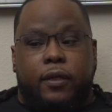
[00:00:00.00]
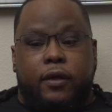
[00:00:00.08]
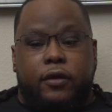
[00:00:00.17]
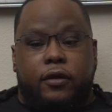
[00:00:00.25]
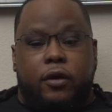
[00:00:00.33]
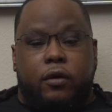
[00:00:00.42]

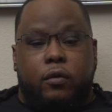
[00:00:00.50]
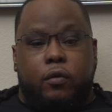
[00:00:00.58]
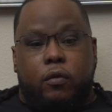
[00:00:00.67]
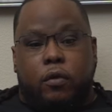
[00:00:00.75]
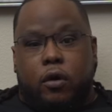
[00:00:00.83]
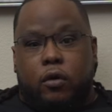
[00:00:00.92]
you know,
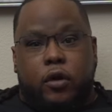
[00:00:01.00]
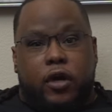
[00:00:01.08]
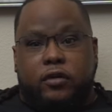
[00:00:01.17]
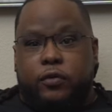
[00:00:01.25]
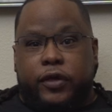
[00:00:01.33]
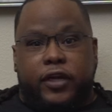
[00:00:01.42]
on our
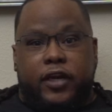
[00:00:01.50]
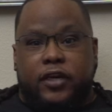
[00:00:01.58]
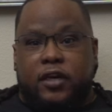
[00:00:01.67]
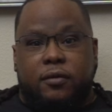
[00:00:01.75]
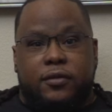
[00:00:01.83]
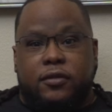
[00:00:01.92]

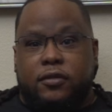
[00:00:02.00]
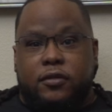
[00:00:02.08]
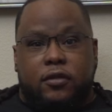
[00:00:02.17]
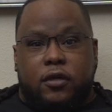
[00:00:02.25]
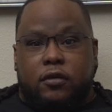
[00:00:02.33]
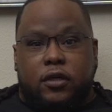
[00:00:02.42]
28Ws,
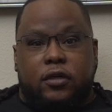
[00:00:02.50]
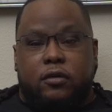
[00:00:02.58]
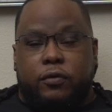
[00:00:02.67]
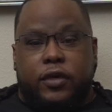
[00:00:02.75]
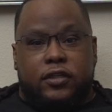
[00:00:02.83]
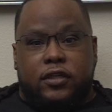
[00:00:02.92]
you know, looking
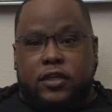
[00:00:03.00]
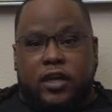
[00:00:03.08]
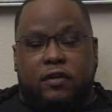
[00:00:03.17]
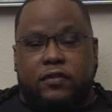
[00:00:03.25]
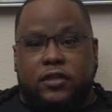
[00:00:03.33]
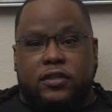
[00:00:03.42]
mm-hmm. to race, looking to
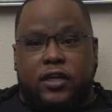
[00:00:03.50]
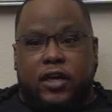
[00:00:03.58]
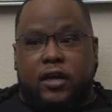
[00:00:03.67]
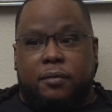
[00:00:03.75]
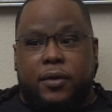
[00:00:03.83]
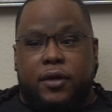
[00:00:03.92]
have a good
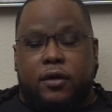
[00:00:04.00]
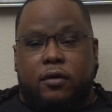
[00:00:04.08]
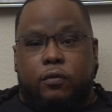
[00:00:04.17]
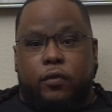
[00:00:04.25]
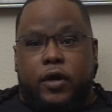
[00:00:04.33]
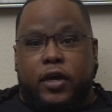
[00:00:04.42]
time.
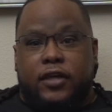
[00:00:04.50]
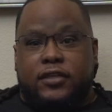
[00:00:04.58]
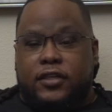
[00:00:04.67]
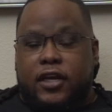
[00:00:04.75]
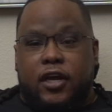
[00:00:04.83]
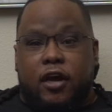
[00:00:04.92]
Whereas
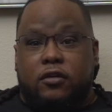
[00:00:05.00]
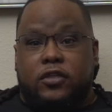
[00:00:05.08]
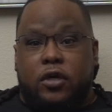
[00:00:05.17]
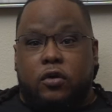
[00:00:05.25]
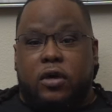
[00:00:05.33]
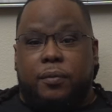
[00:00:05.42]
they all
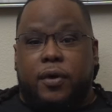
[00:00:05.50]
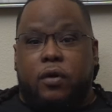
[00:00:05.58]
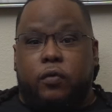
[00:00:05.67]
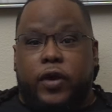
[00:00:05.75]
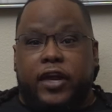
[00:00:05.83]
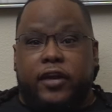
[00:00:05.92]
showed up on
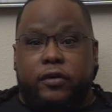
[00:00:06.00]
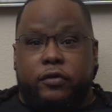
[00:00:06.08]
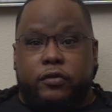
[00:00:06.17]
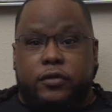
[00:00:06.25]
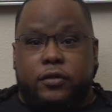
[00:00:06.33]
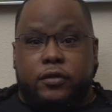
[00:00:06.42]

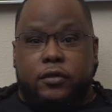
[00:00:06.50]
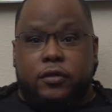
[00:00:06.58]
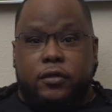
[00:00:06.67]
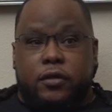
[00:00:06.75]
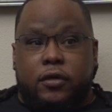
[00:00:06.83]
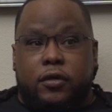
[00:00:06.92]
radials.
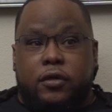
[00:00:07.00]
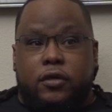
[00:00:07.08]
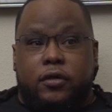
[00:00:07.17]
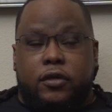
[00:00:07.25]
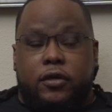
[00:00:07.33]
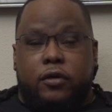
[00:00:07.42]

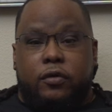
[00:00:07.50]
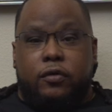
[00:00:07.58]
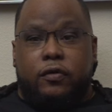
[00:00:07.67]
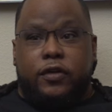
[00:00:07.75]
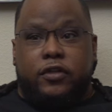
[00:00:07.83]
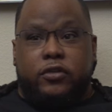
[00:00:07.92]
Yeah. You know,
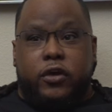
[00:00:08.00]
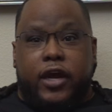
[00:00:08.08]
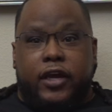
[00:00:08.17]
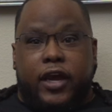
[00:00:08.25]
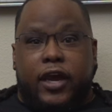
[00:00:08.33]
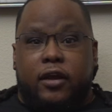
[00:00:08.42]
the
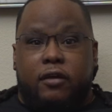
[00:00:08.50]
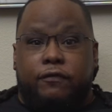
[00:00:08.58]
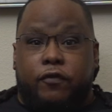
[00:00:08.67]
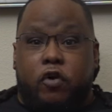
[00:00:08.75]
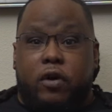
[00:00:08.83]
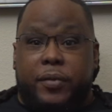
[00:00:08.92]
track had
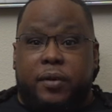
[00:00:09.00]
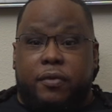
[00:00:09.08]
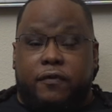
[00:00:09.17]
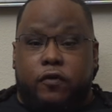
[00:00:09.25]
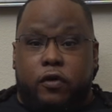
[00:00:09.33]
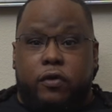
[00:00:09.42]
informed me
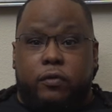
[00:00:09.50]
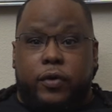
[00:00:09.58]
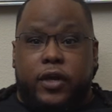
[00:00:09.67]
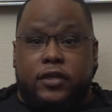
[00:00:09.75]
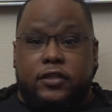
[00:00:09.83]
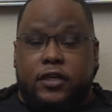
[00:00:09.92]
before the
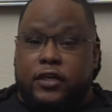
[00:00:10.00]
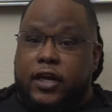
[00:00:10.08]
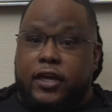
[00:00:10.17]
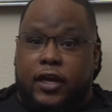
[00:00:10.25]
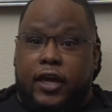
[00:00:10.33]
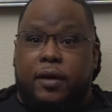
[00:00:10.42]
race that they
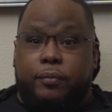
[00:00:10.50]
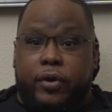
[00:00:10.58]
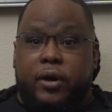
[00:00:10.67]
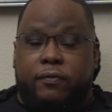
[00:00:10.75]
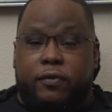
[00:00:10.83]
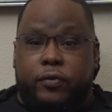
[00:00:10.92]
can
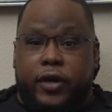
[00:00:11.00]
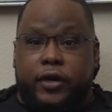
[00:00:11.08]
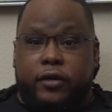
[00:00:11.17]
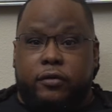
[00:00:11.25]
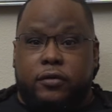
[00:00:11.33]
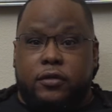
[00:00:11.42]
prep for
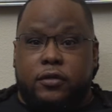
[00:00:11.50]
radials,